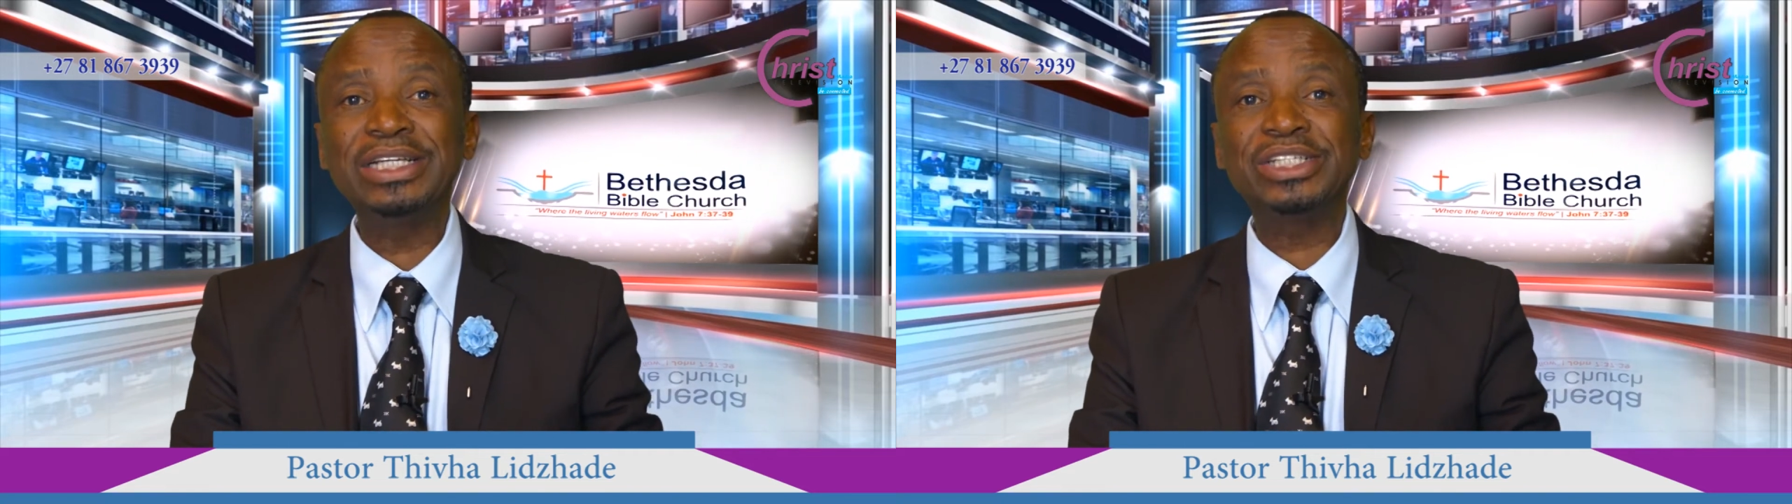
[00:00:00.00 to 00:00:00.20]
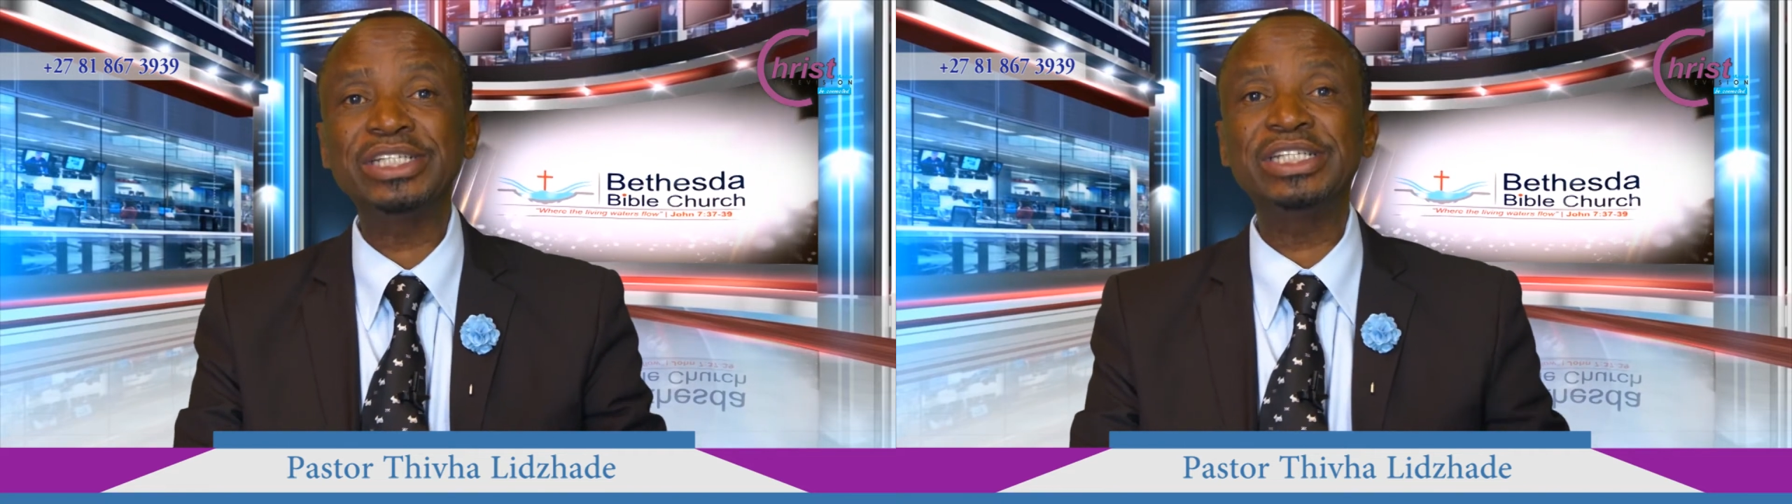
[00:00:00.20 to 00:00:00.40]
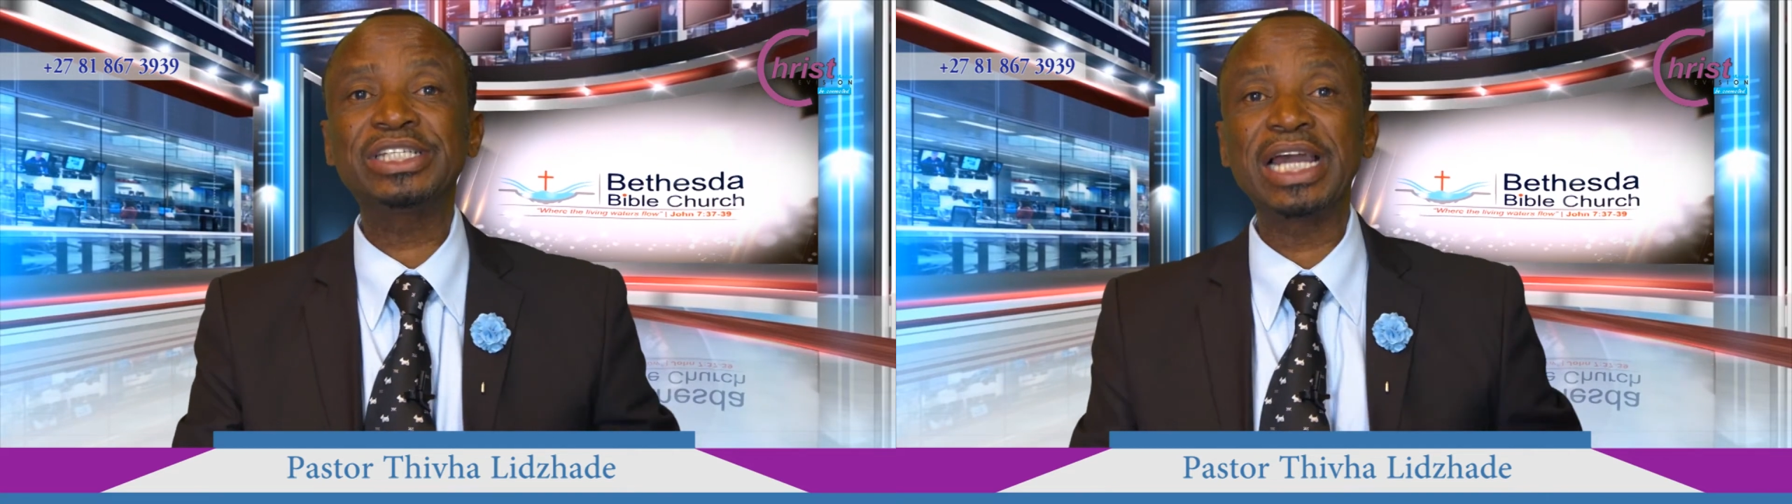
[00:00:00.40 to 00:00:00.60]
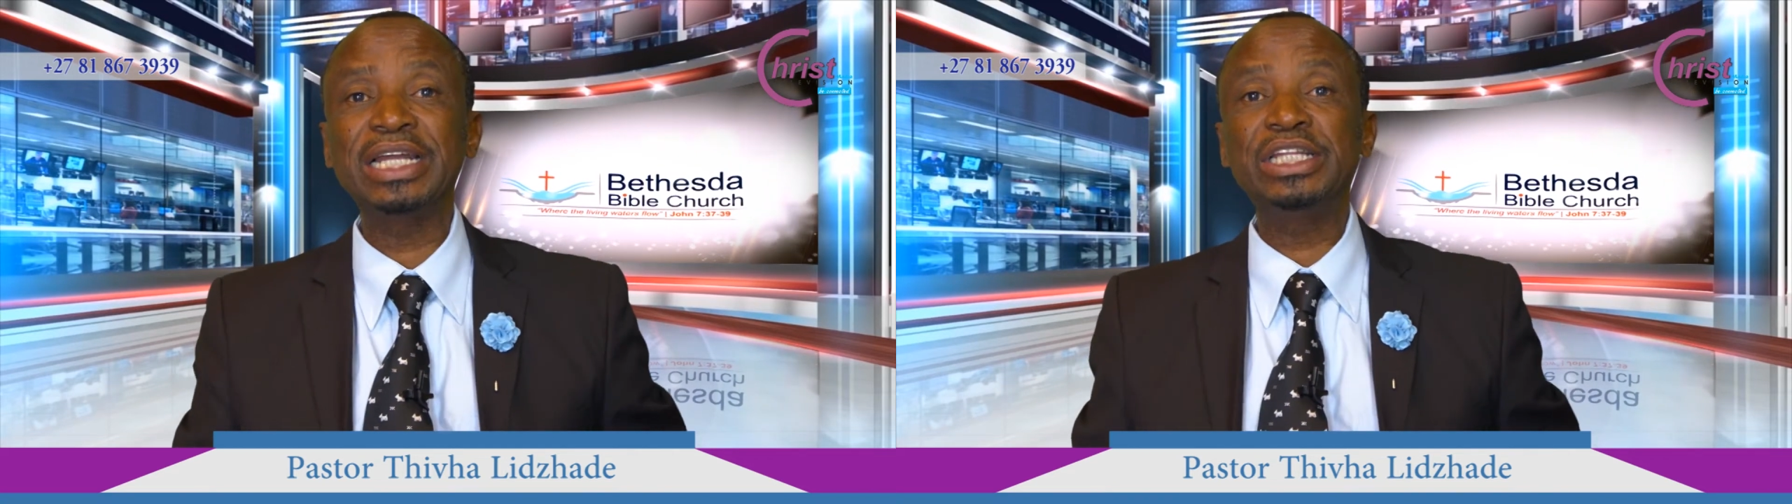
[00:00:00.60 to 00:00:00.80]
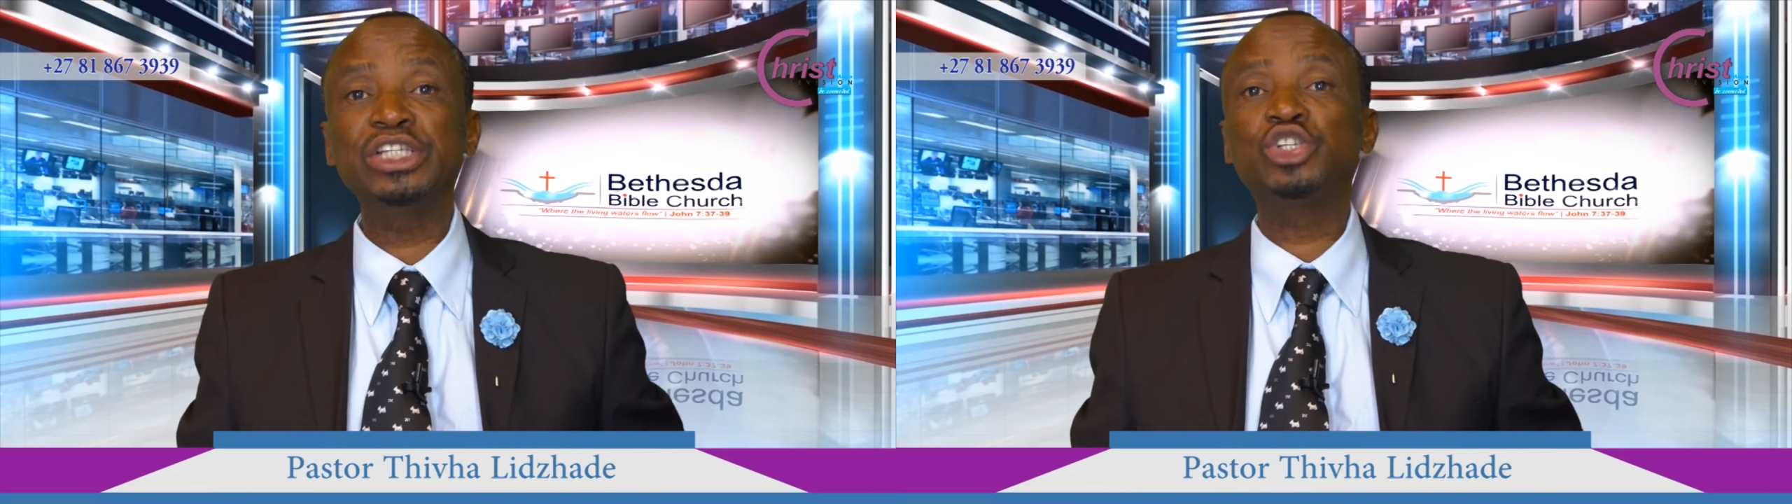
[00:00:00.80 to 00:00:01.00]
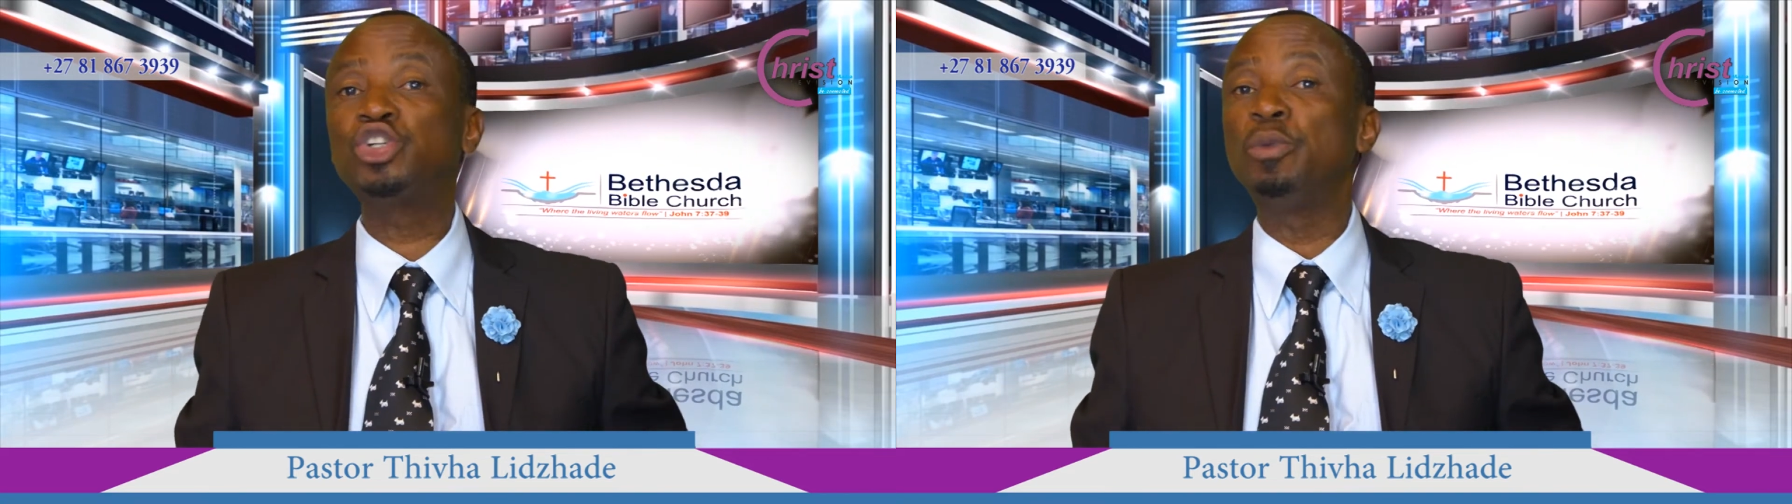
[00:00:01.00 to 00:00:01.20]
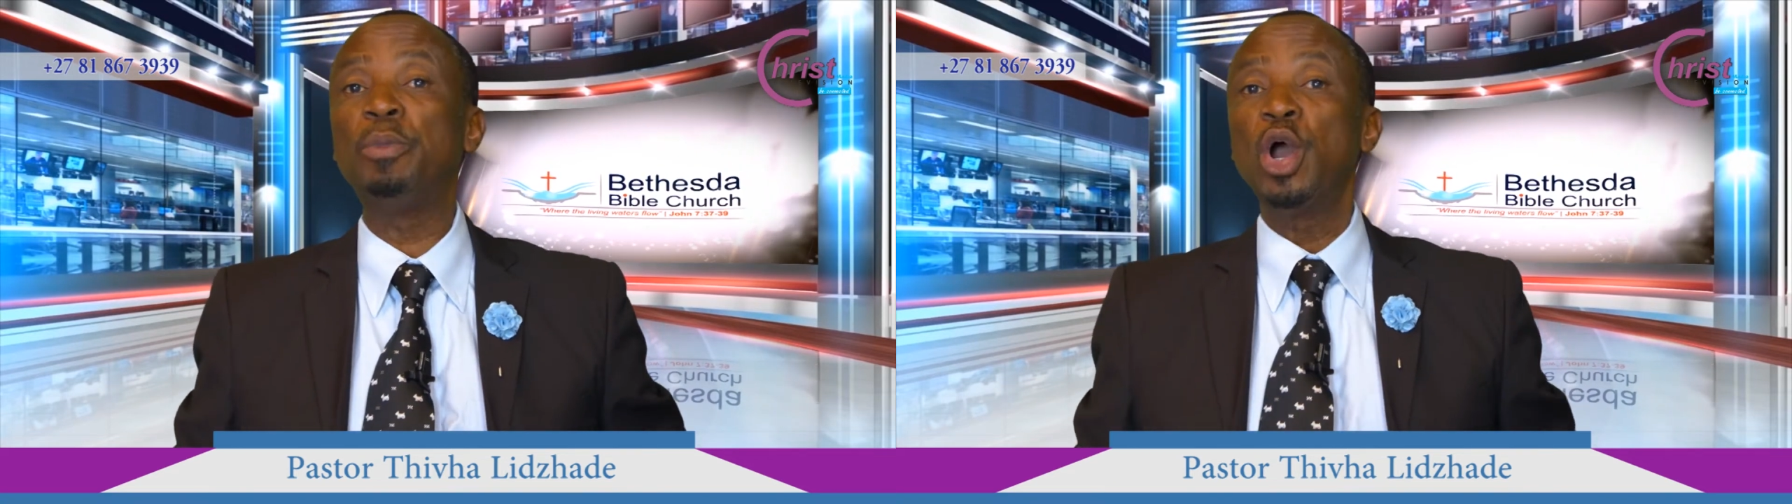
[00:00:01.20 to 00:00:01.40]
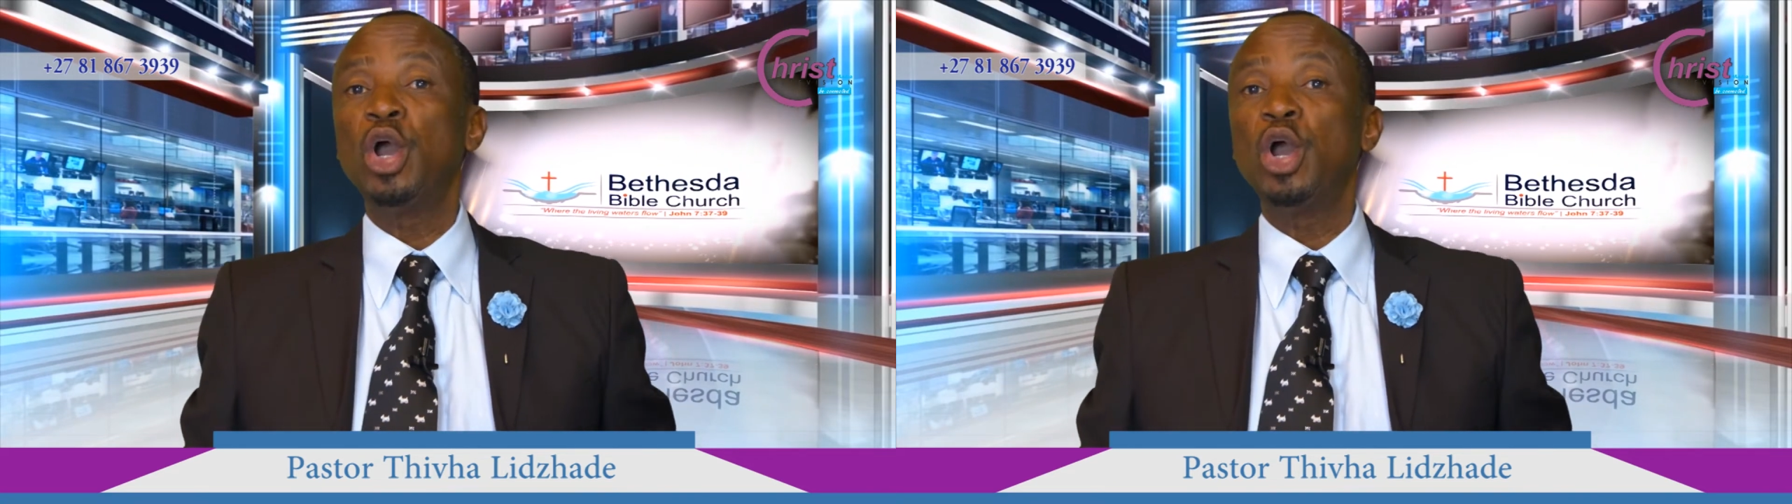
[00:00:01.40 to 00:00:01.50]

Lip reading: is inside this tube?